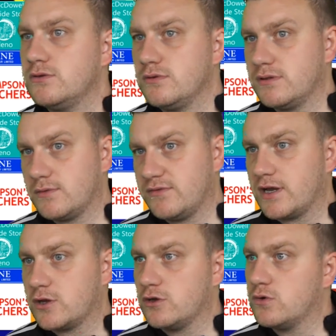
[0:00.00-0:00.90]
We think we've
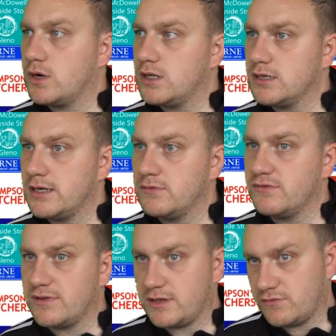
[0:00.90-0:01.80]
got good quality here. We
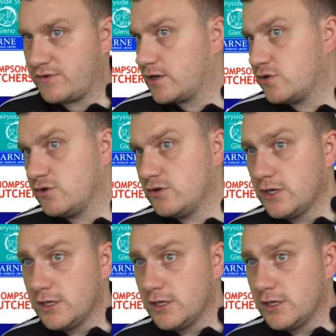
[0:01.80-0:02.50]
think we've got good